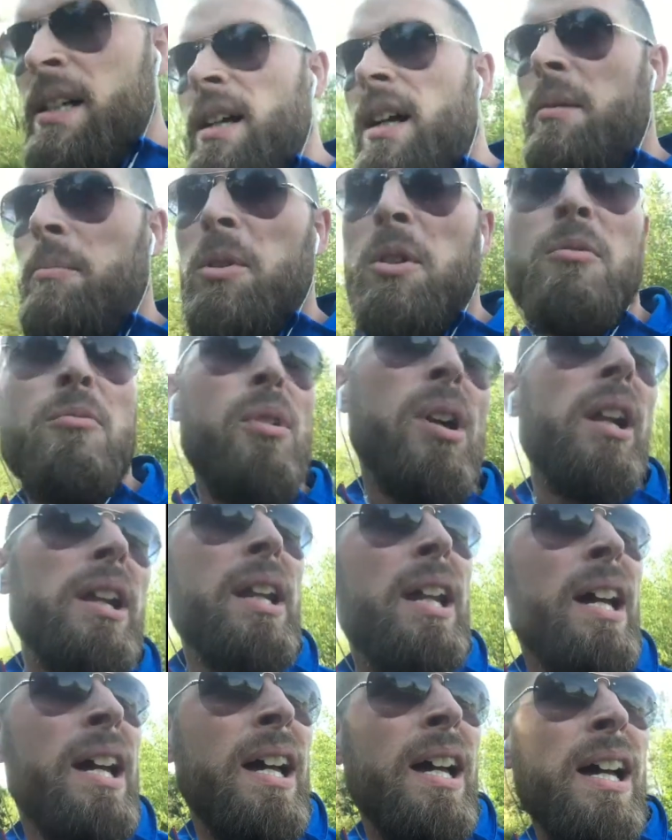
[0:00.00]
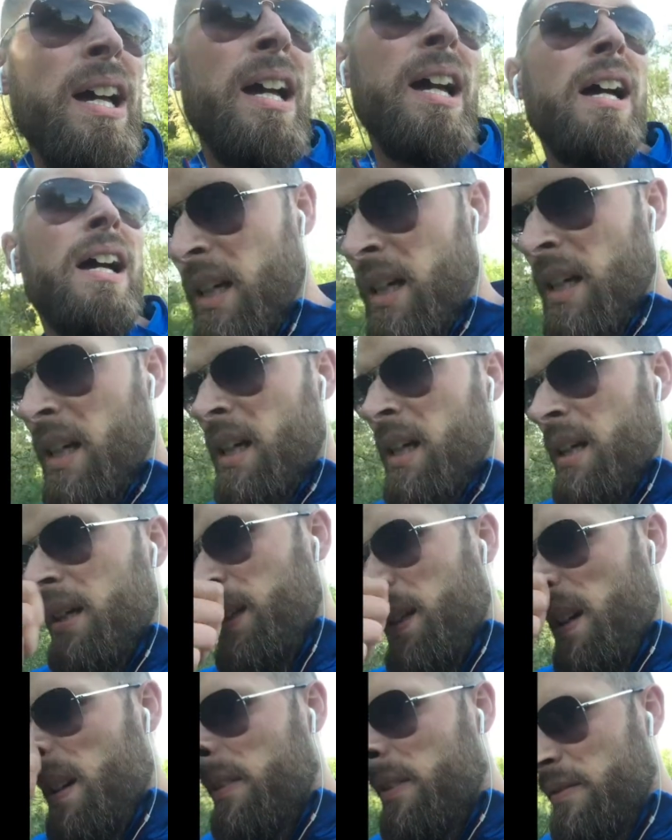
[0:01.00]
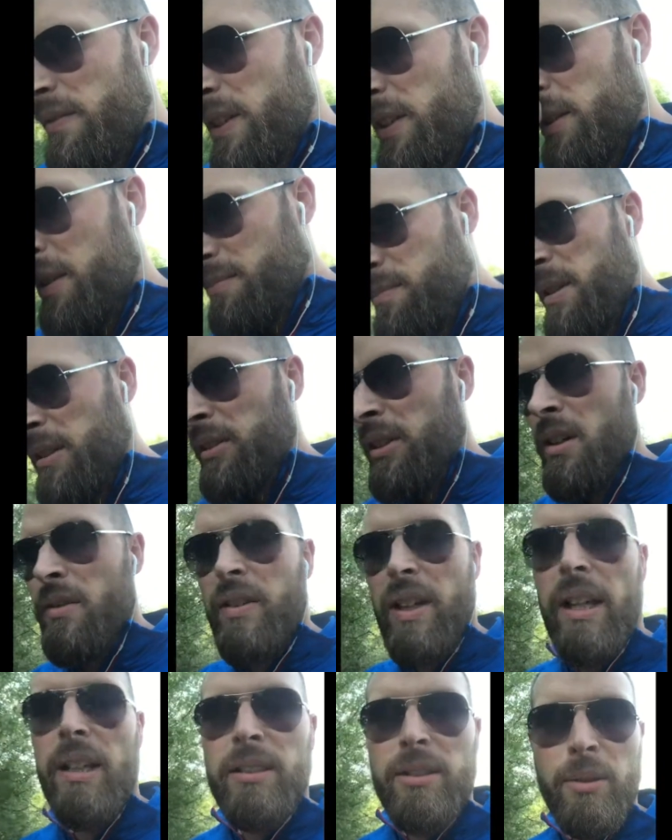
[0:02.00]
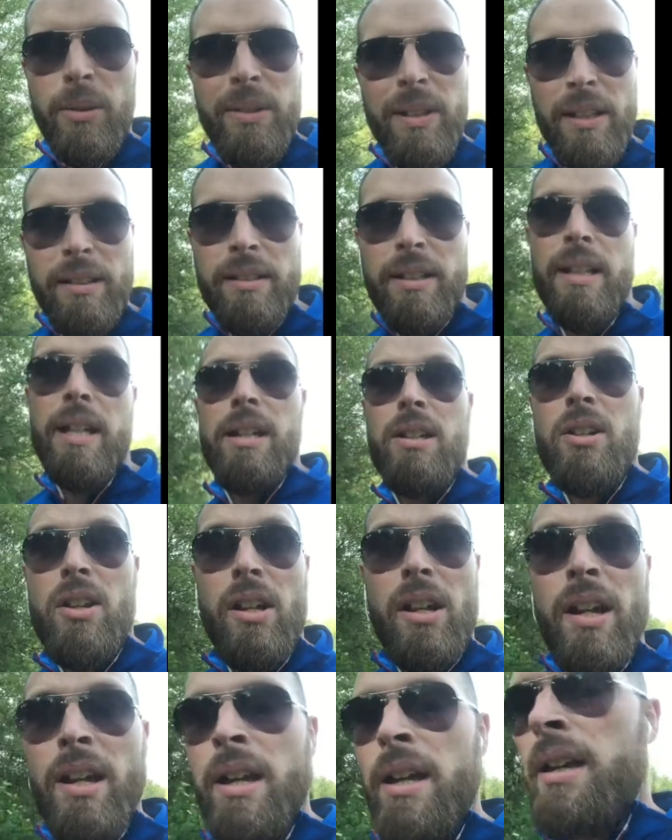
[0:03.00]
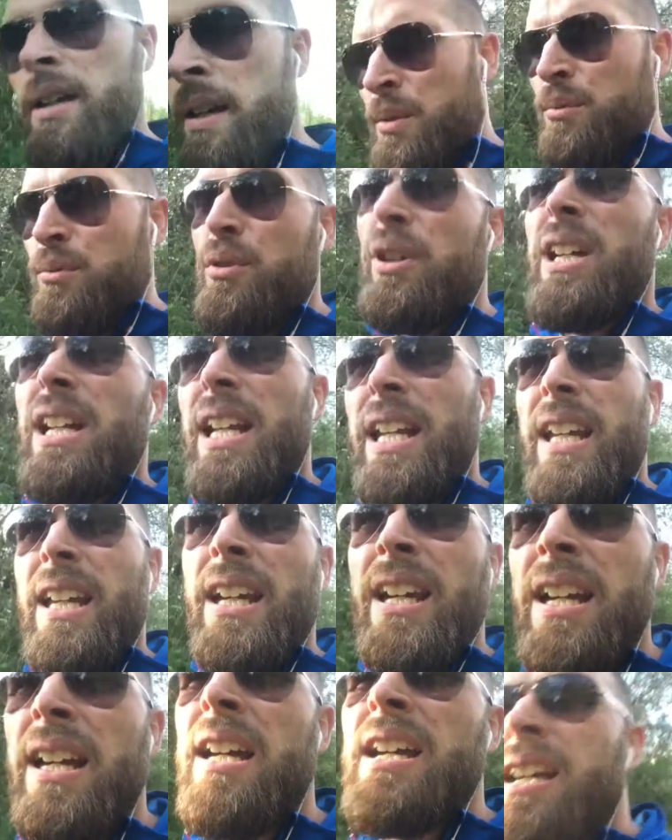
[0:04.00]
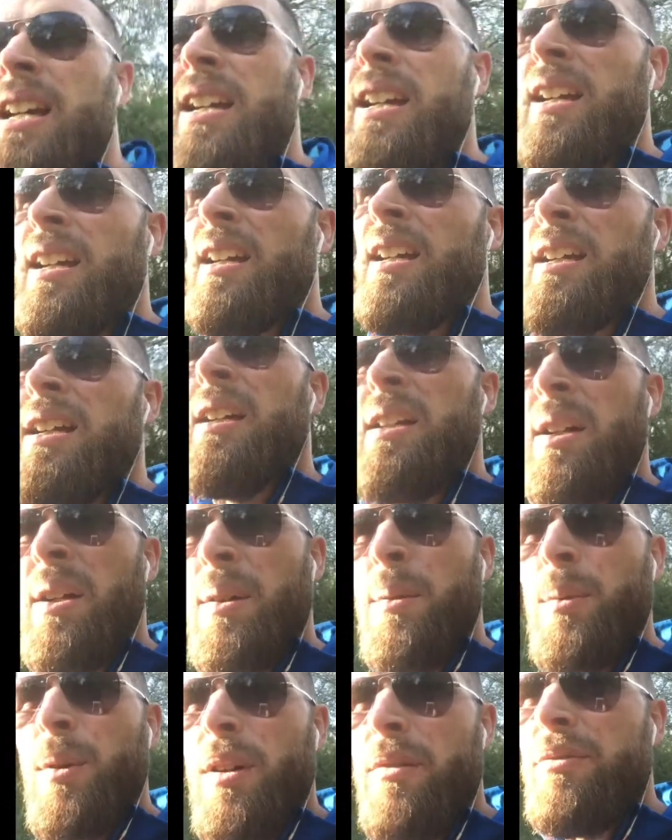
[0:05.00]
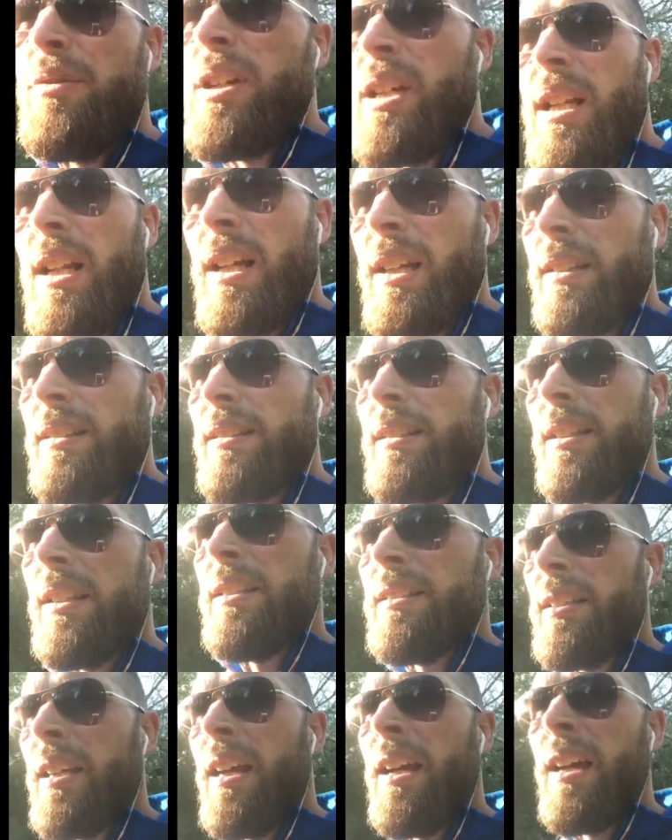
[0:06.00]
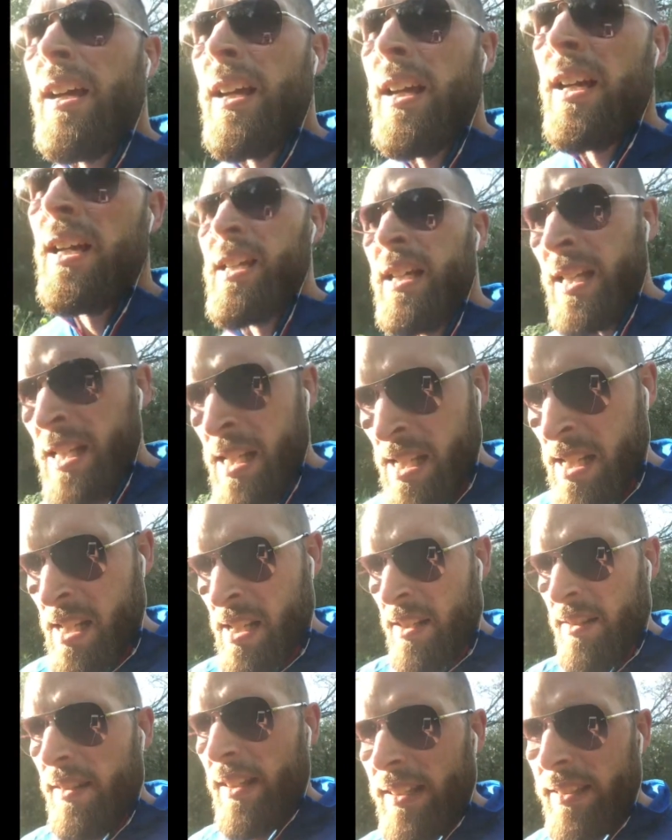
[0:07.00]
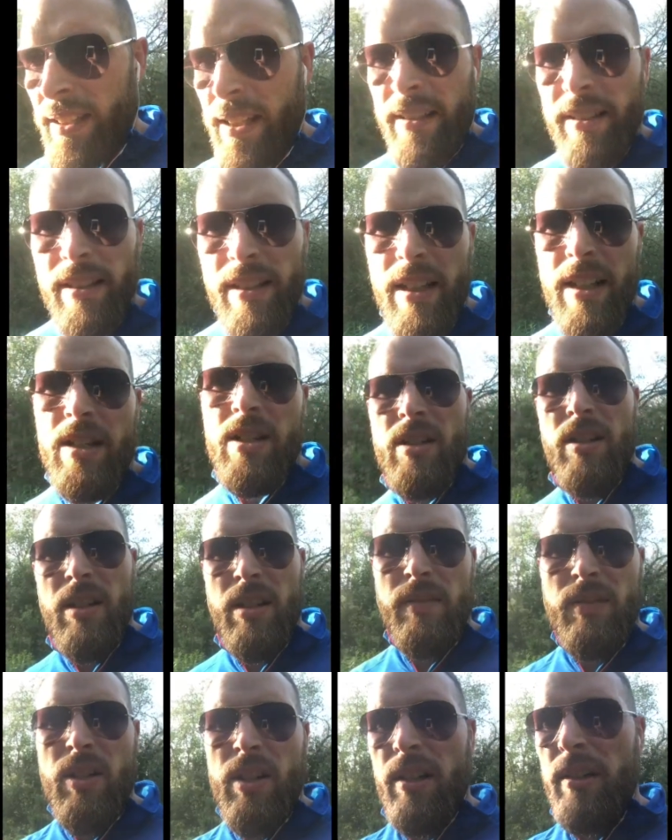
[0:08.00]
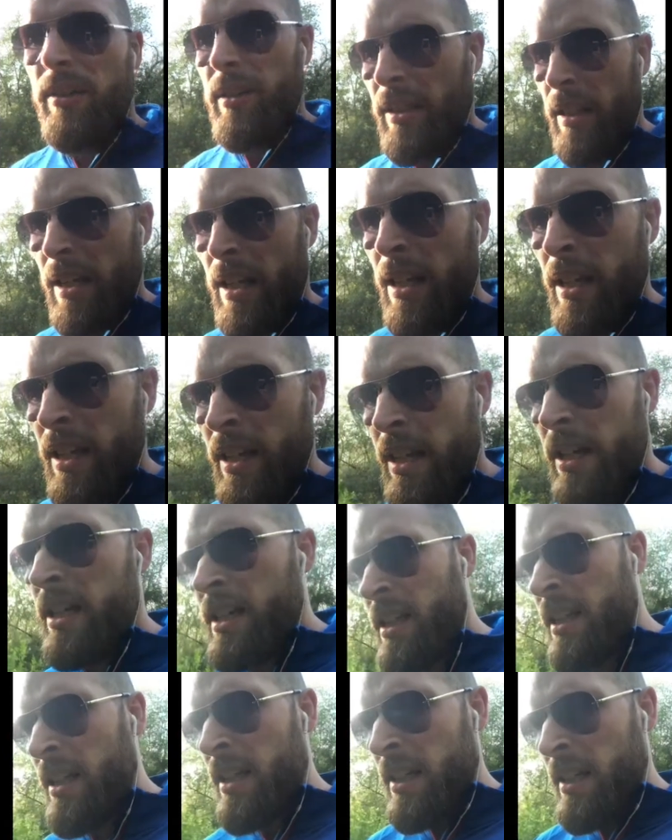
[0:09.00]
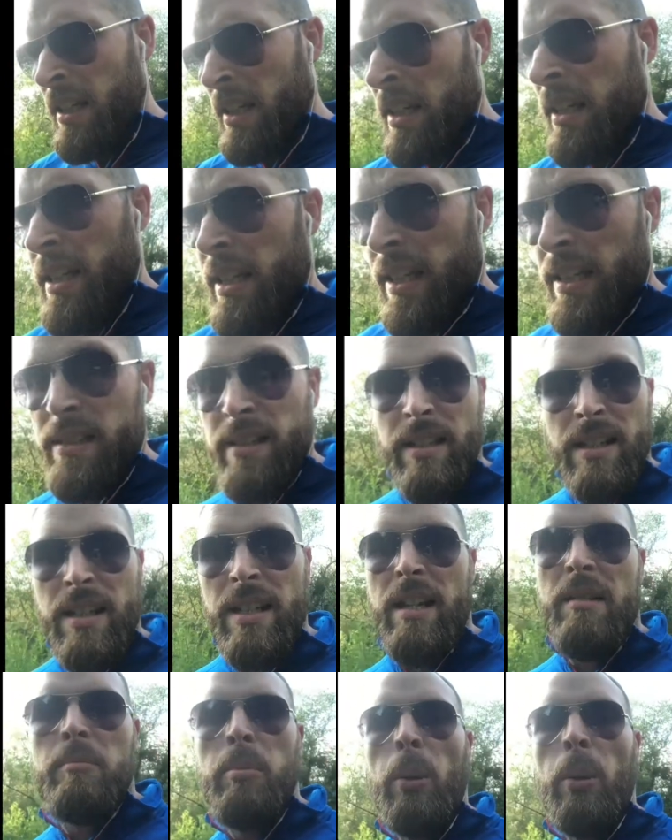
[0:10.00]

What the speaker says: I'm on a run. I've envisaged myself getting to a destination. Really, what I've realised is that destination that I've chosen isn't an end